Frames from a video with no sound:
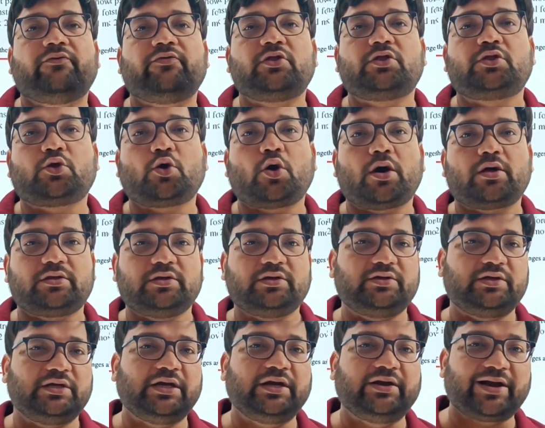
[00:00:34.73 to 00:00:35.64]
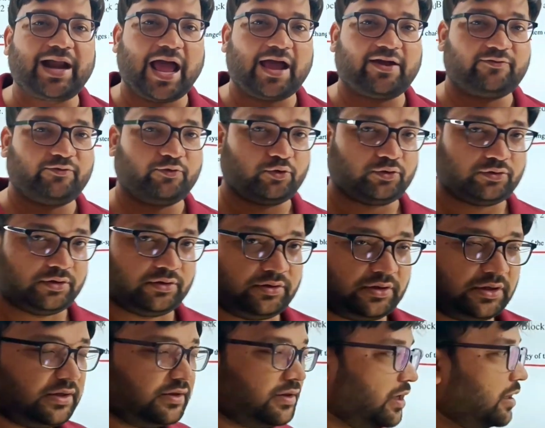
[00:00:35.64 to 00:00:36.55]
viscosity, drag
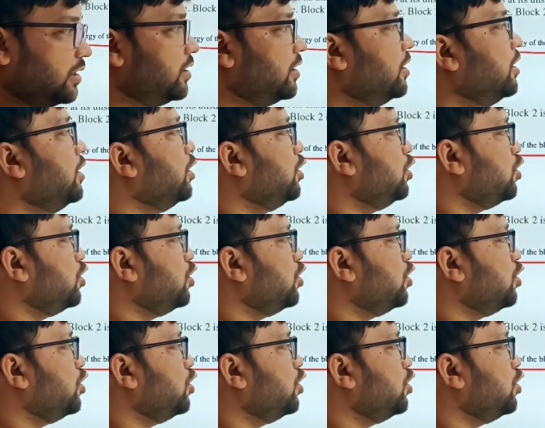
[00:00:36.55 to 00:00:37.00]
forces. These are